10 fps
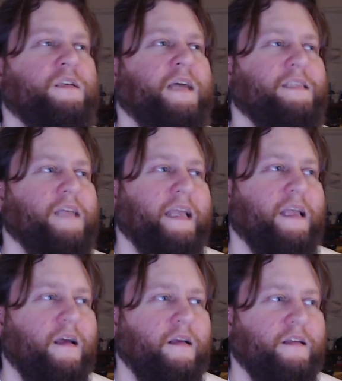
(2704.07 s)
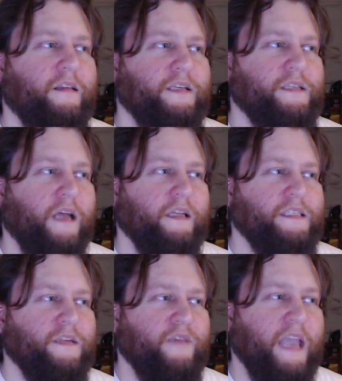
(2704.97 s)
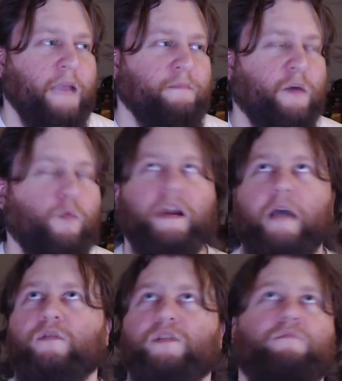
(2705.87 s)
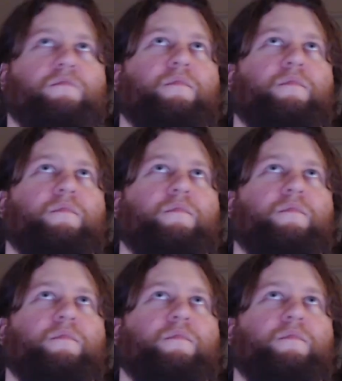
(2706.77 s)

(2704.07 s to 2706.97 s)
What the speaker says: that's like a list of games that were announced